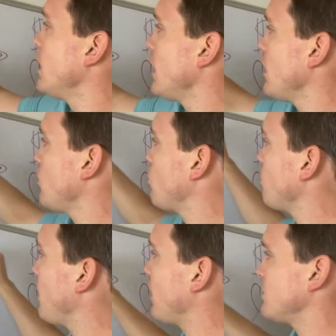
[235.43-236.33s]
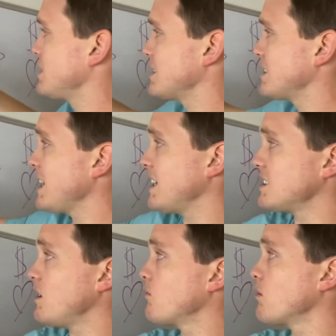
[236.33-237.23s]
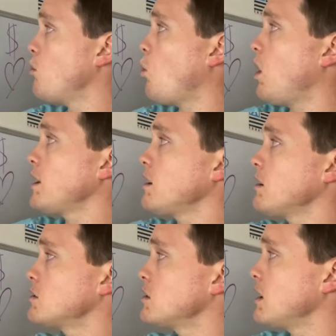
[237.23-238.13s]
into amount of success. And from one year to the